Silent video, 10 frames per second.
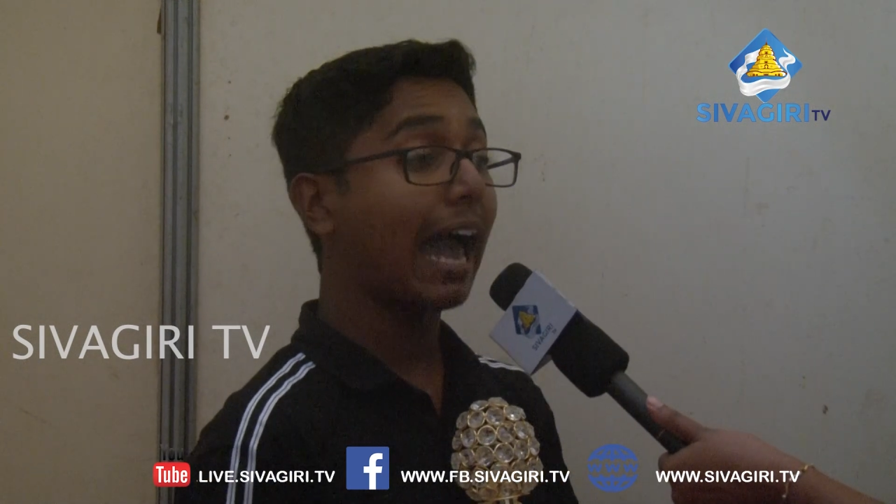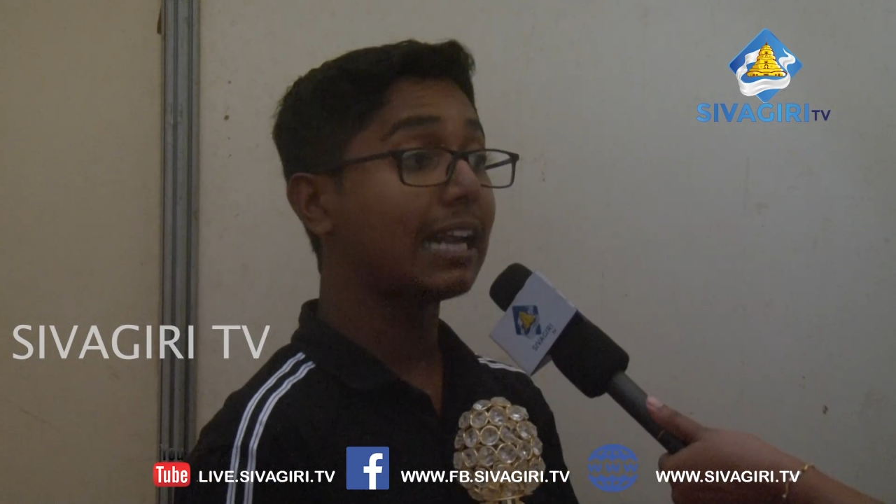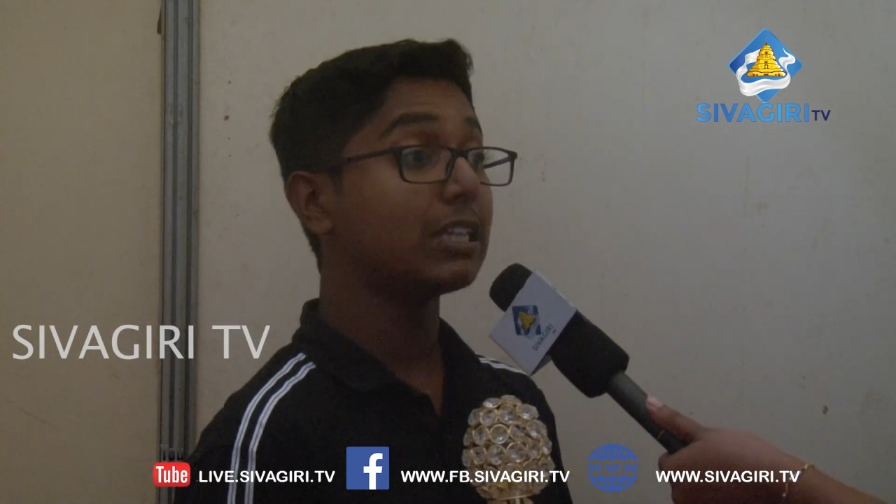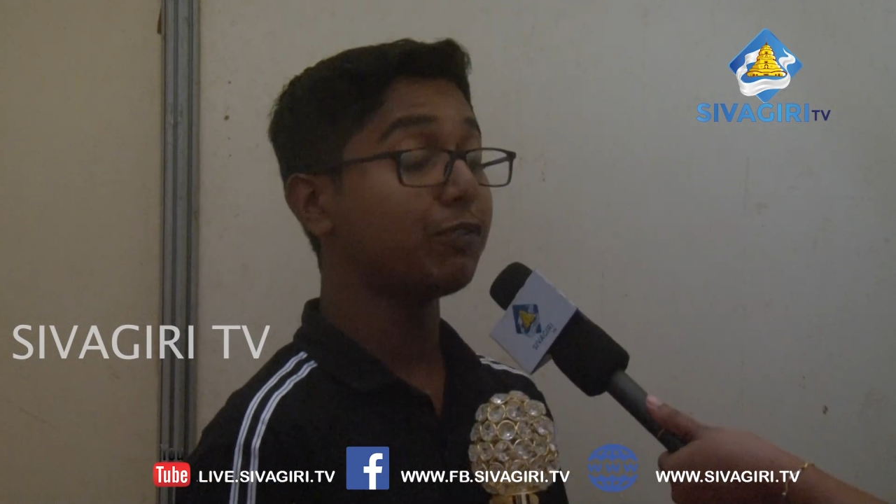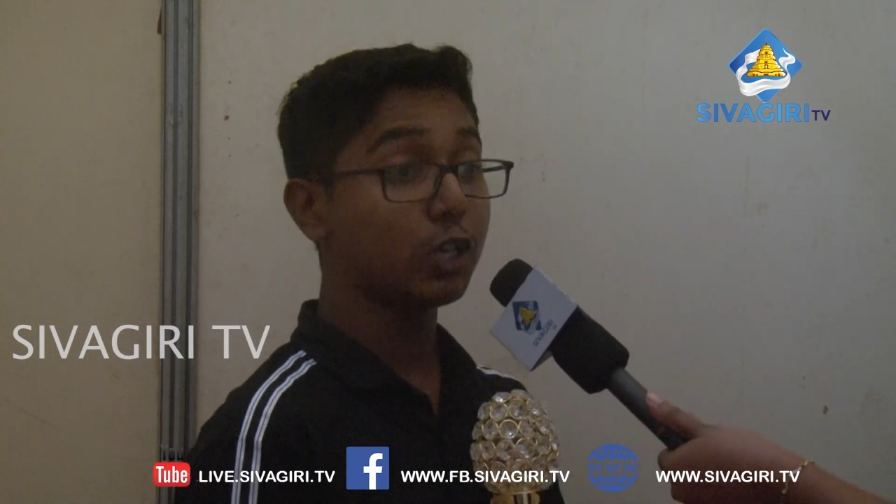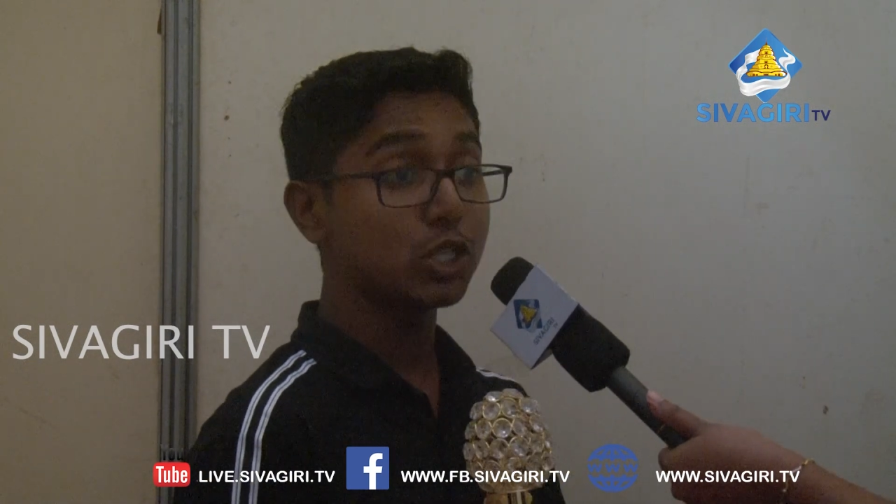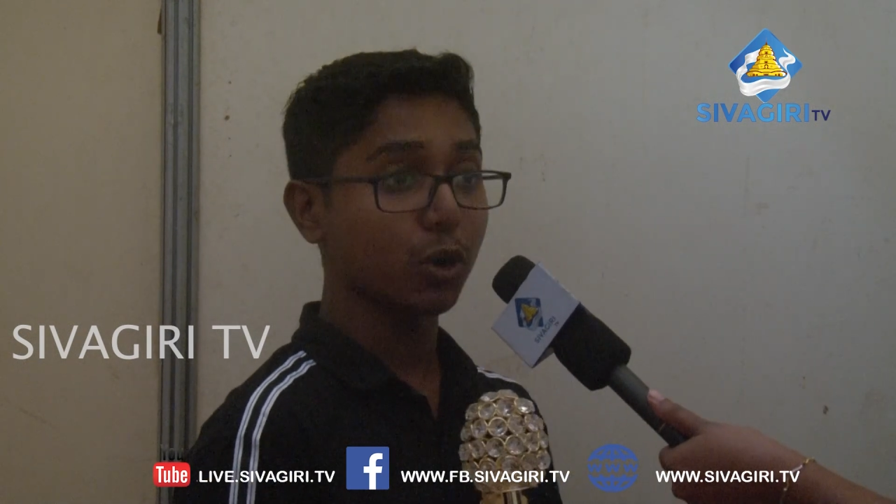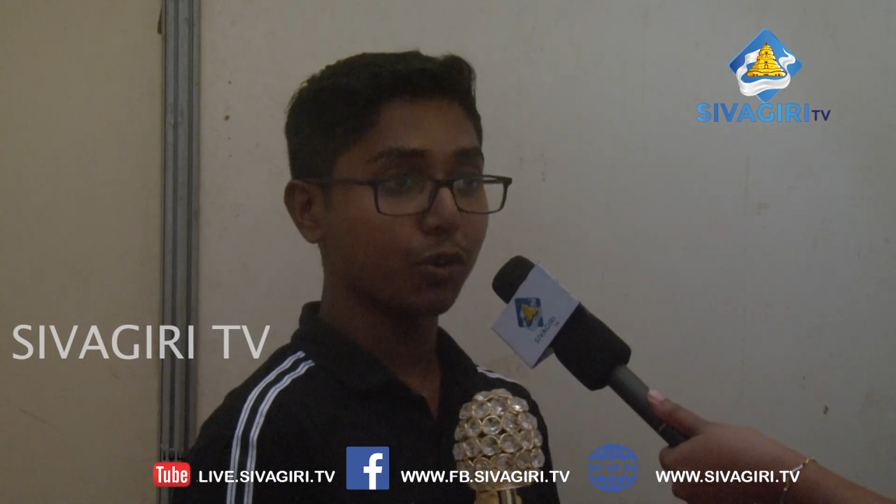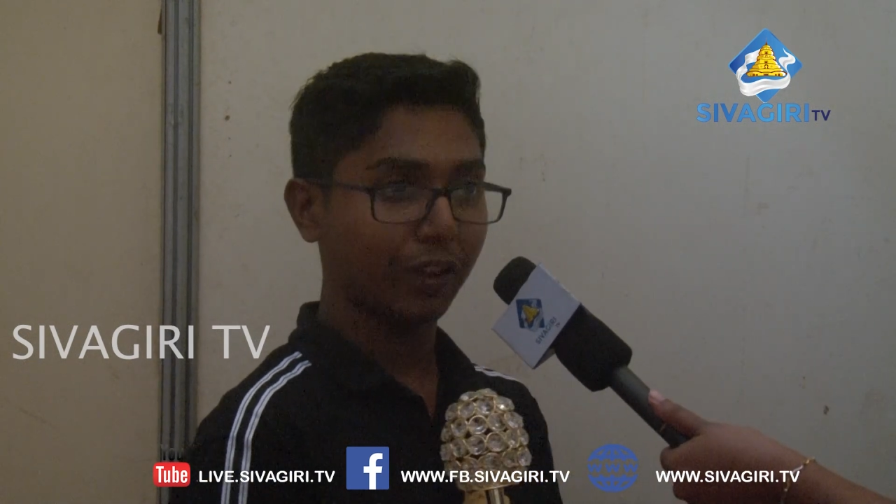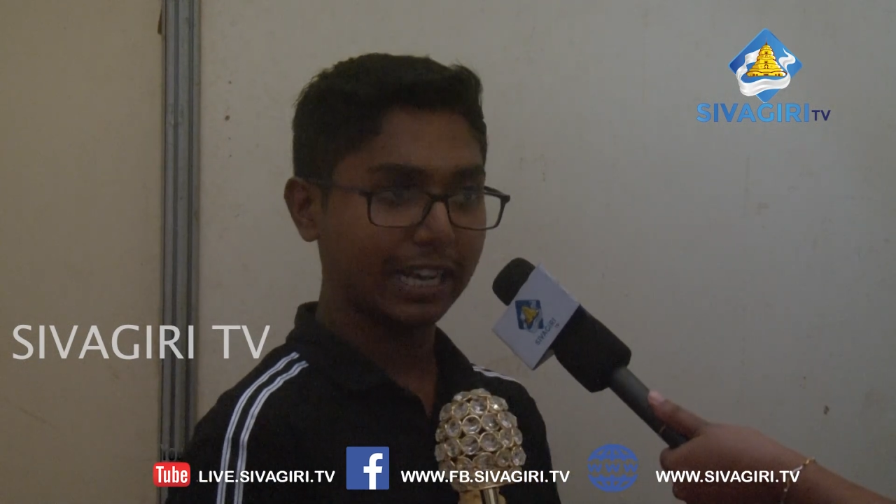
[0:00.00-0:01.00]
and the
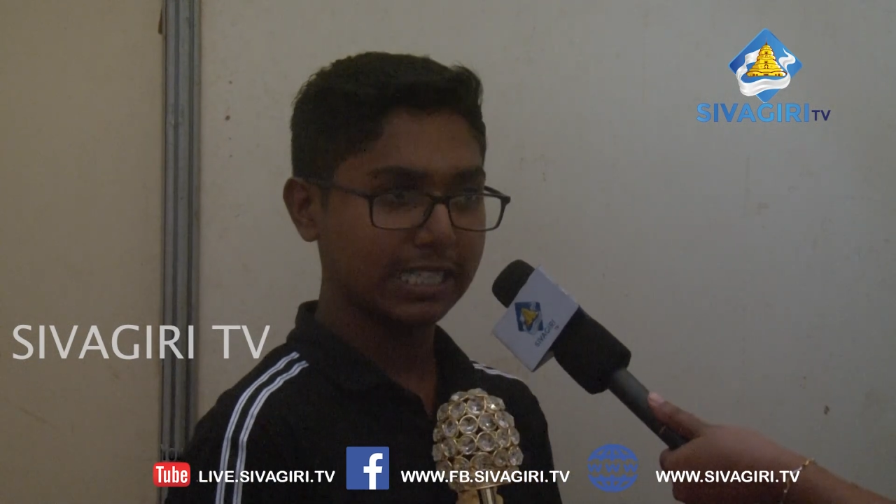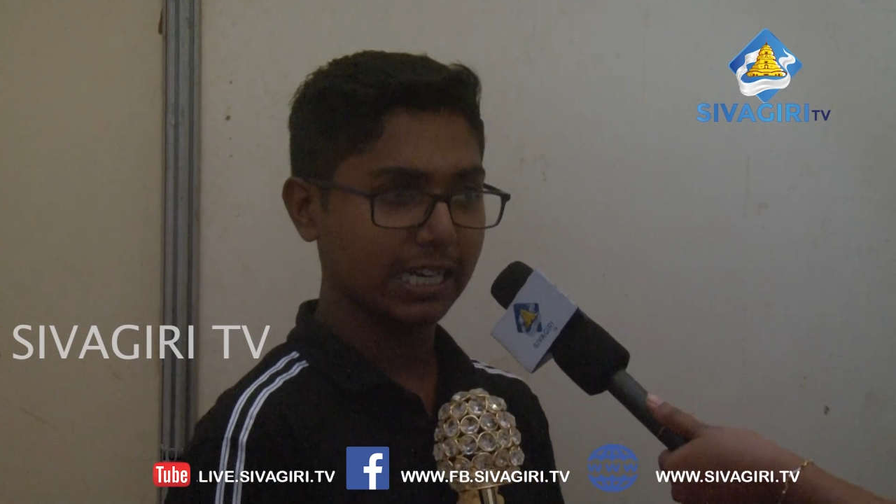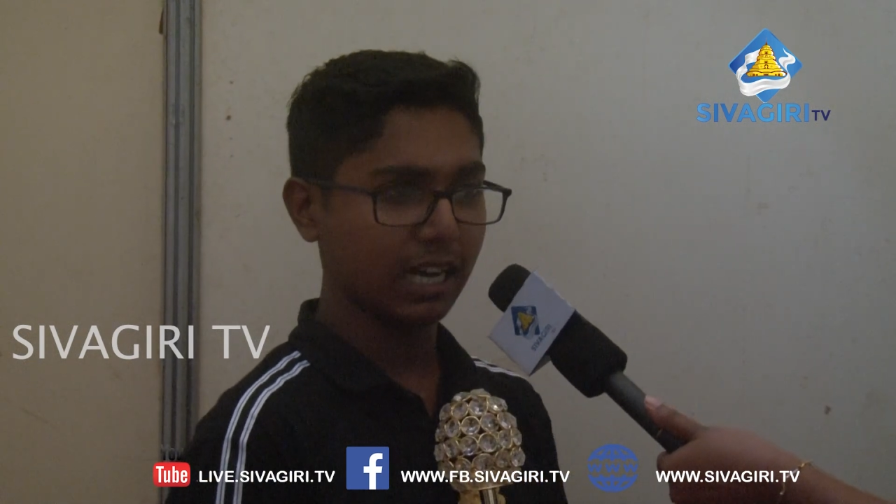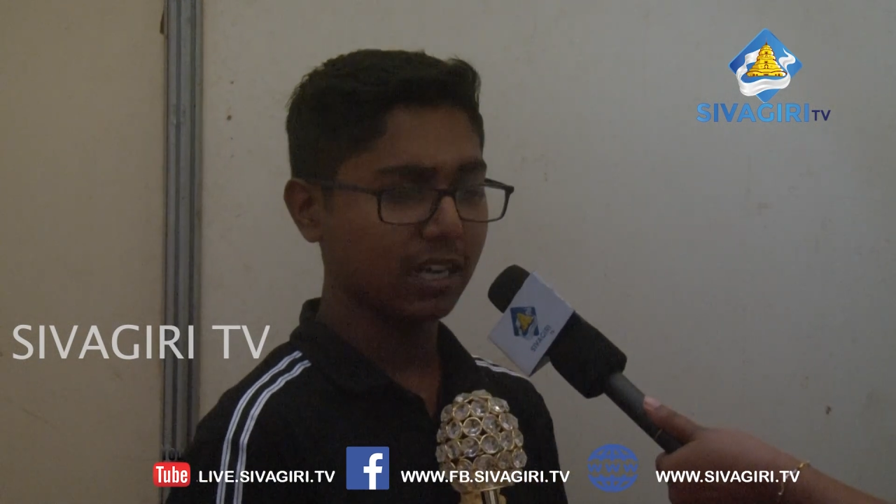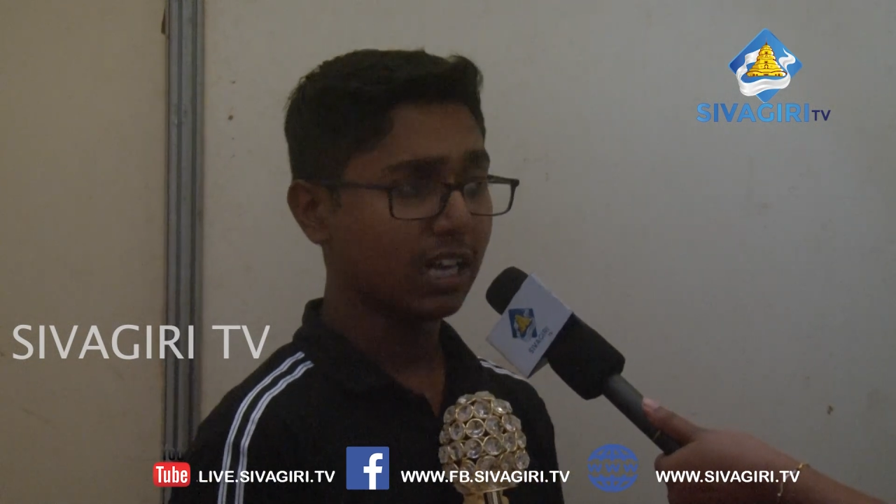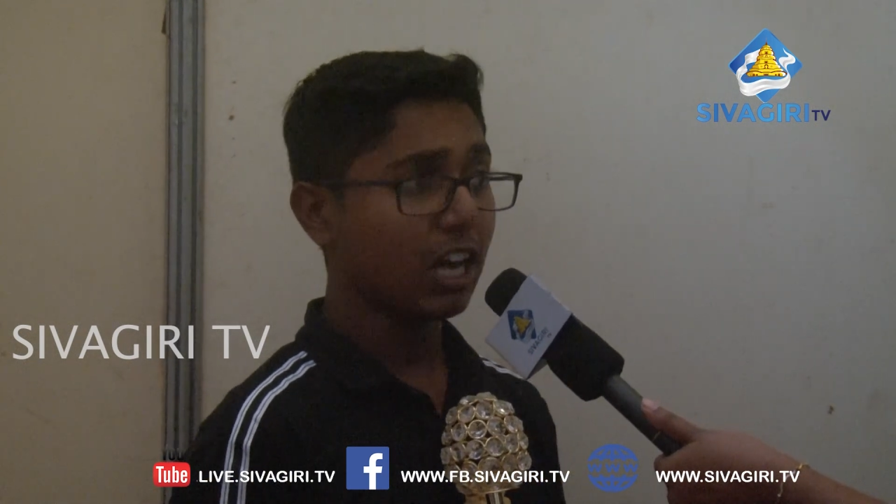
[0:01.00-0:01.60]
Future of India.